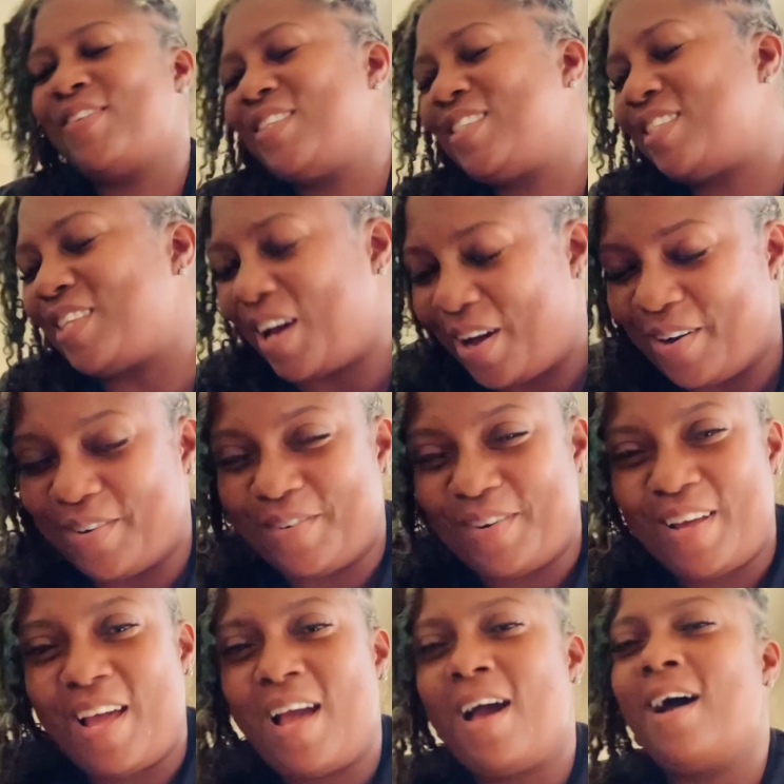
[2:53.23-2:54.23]
So,
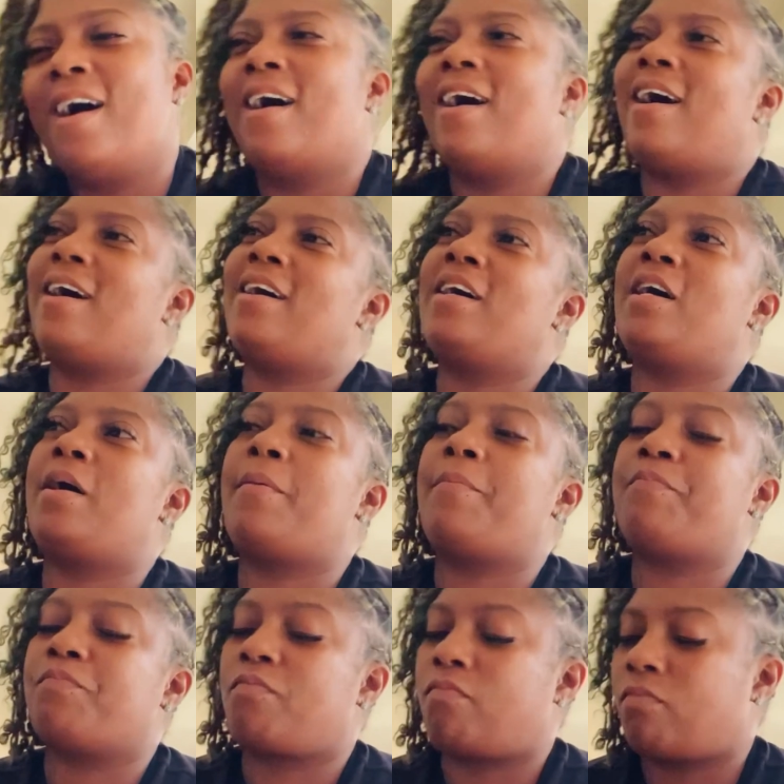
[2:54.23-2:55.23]

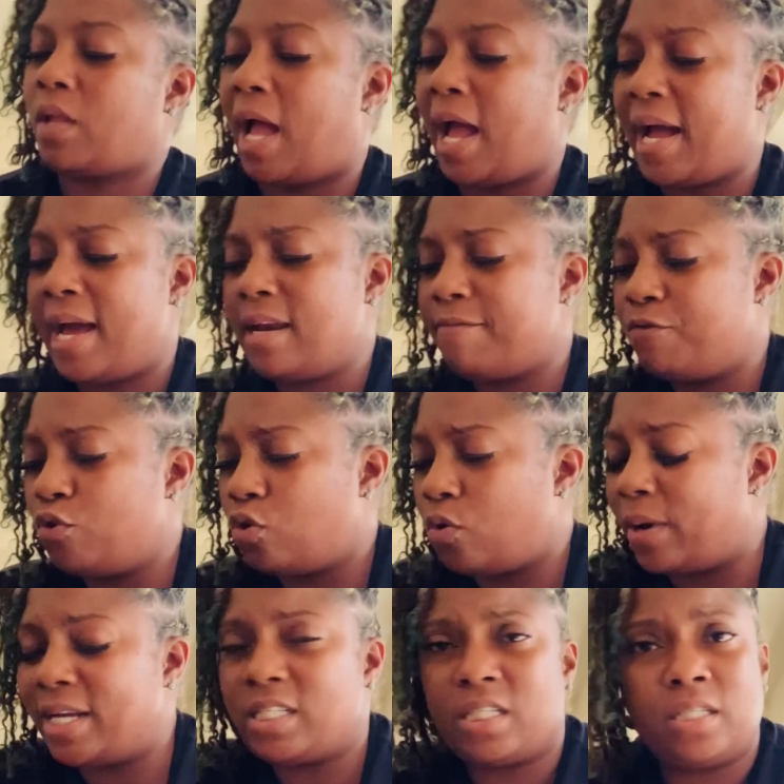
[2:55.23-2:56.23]
I got a few
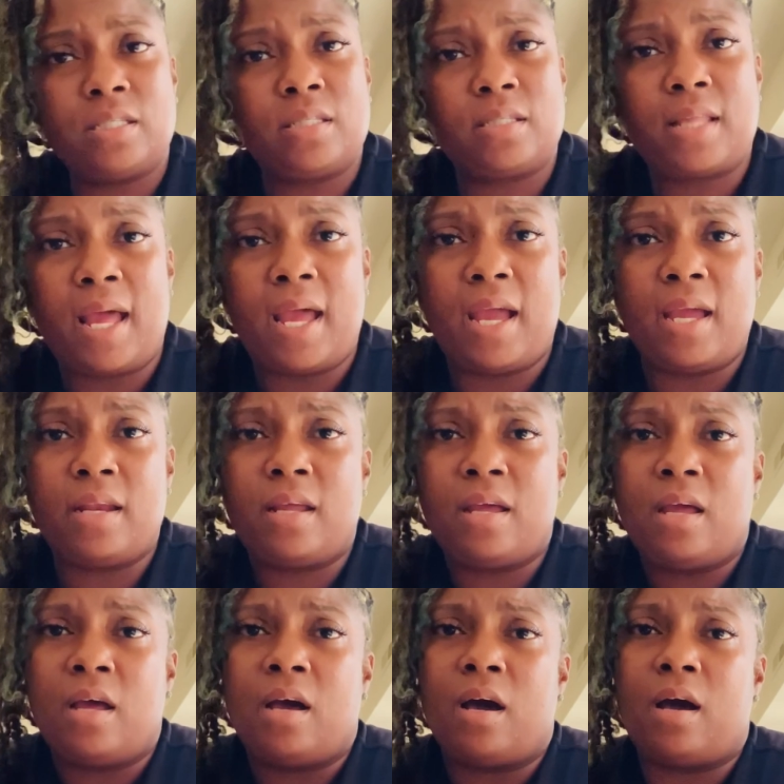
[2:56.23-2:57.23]
questions that
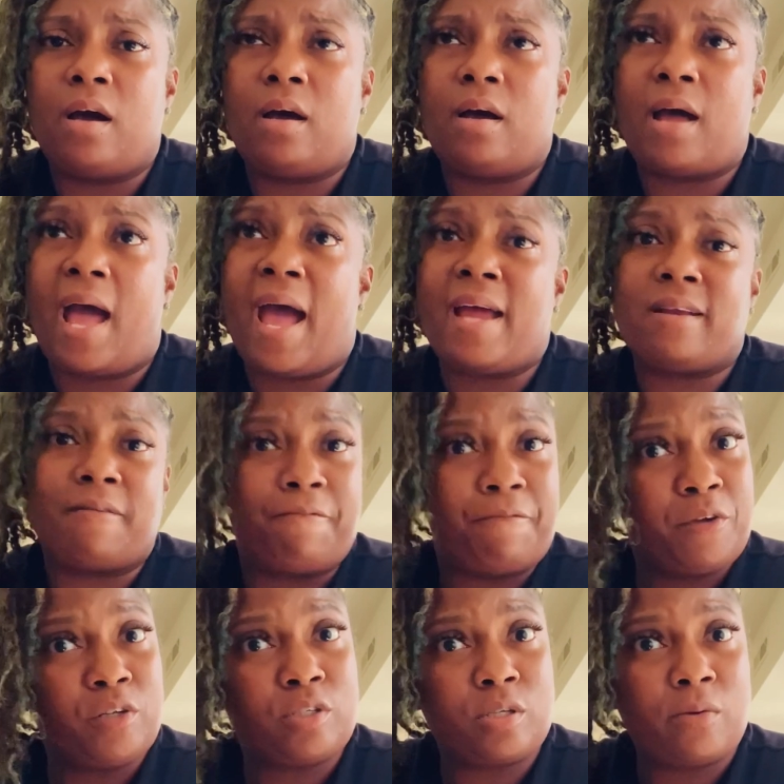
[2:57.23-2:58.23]
I had to
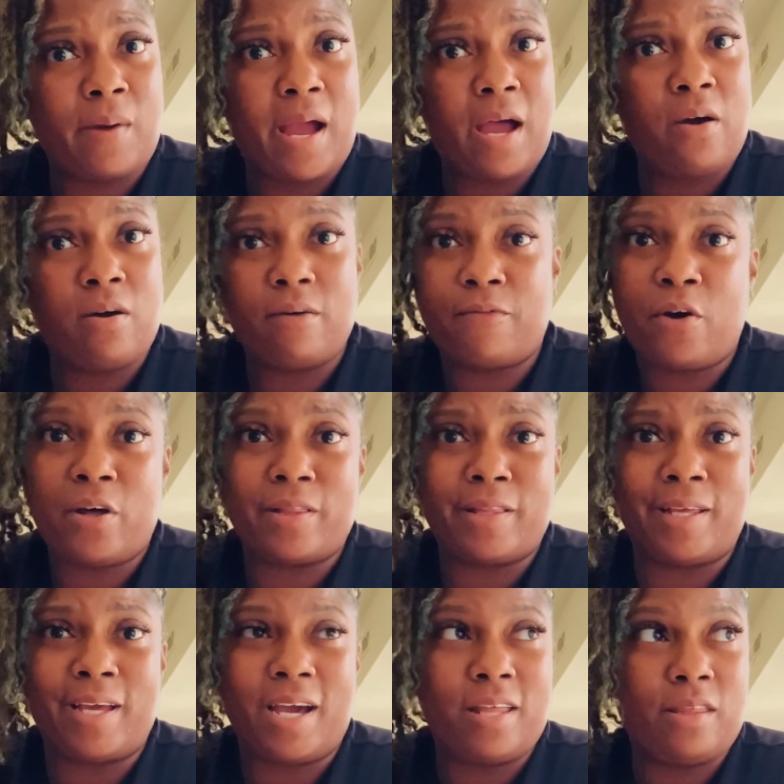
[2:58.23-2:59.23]
filter out of all
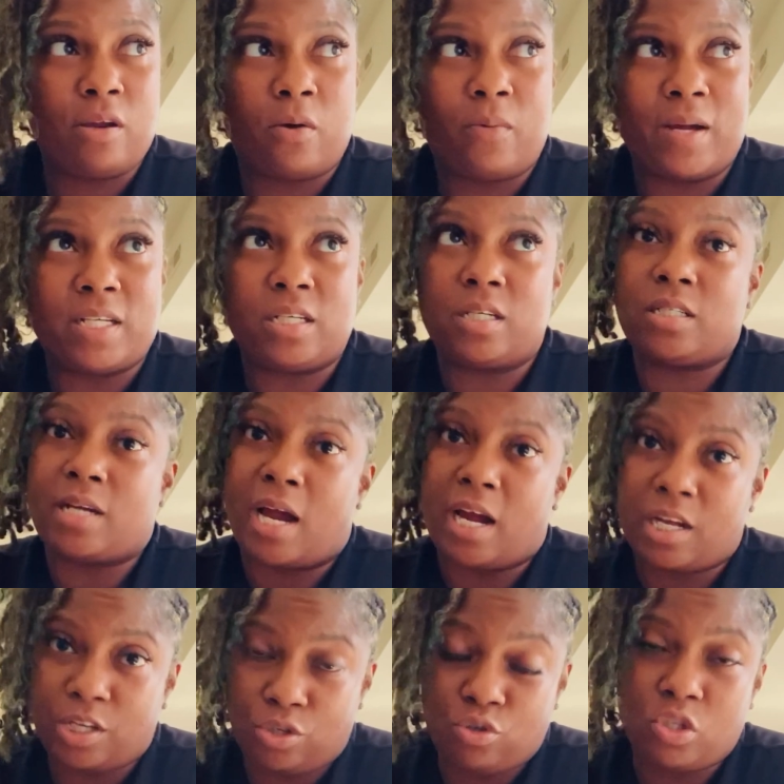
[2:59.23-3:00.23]
the other questions. Y'all
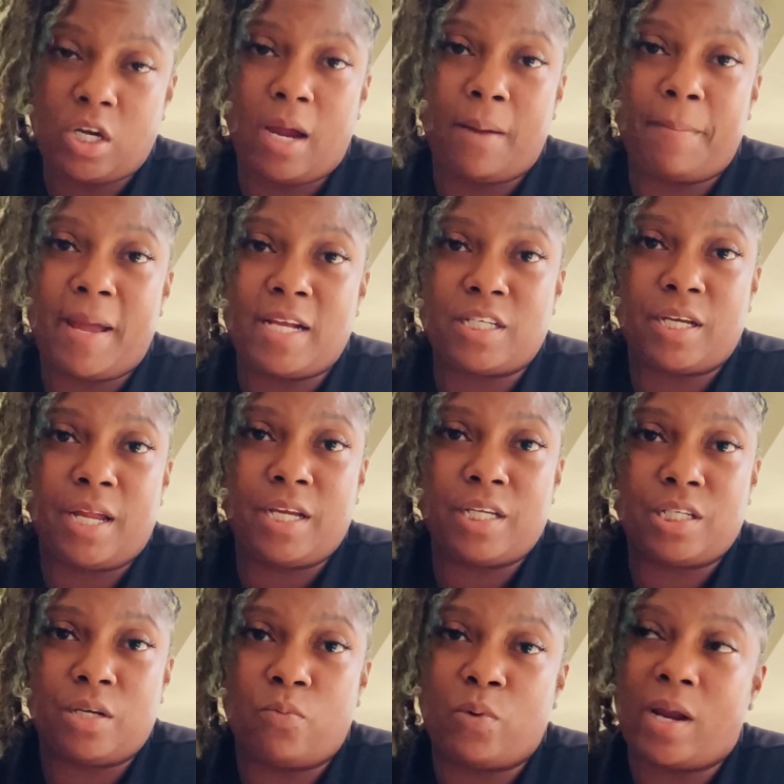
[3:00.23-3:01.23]
can use your
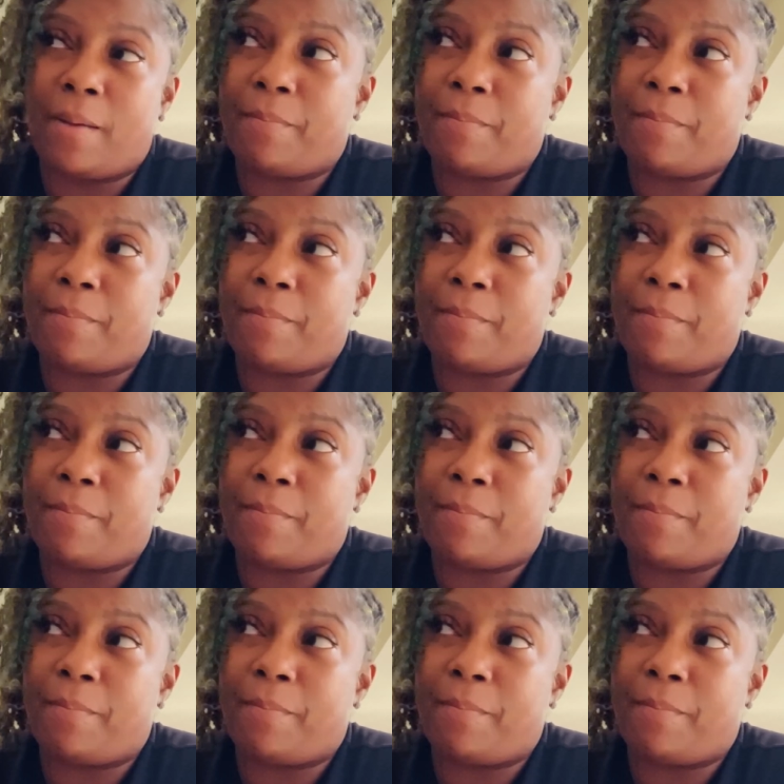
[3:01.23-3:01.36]
imagination when I